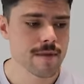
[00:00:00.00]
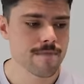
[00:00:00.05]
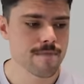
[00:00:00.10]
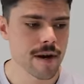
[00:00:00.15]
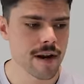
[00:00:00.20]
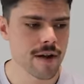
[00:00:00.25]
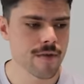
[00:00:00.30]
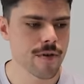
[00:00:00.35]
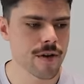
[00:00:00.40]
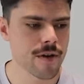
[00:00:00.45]

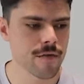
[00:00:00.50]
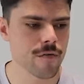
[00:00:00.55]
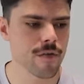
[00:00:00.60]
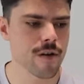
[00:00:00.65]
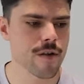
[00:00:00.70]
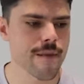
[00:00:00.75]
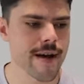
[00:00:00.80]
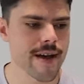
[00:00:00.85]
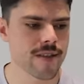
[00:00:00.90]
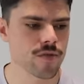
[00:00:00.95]
But I think
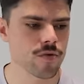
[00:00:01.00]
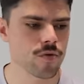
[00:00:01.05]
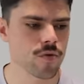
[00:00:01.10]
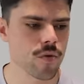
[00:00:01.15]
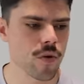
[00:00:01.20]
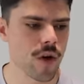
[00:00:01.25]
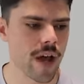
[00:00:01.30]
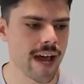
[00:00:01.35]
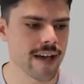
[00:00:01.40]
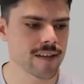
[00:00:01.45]

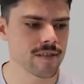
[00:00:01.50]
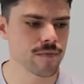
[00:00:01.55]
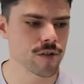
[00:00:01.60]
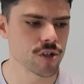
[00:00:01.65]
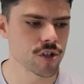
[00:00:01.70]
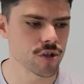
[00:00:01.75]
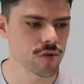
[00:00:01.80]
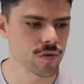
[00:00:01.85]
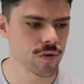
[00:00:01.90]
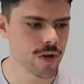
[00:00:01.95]
Fremantle has
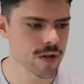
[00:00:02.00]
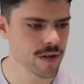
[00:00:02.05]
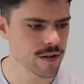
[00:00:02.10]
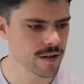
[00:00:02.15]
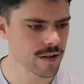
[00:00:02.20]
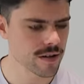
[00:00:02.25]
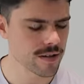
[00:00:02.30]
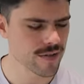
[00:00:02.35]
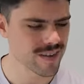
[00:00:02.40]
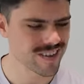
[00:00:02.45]

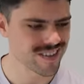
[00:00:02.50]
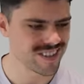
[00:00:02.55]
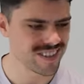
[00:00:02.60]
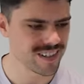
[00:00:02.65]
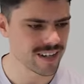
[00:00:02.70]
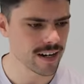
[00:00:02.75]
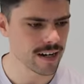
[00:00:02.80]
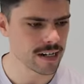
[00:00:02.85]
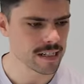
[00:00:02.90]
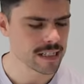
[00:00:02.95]
matured this
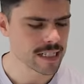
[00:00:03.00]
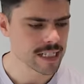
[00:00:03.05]
year.